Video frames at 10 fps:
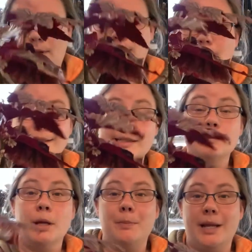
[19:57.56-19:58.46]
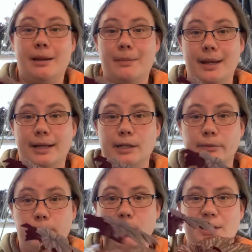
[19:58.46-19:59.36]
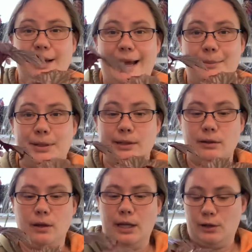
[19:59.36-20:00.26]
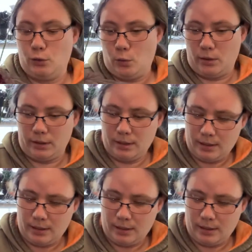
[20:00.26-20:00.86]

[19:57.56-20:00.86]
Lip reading: this is my pink mint, which I absolutely adore.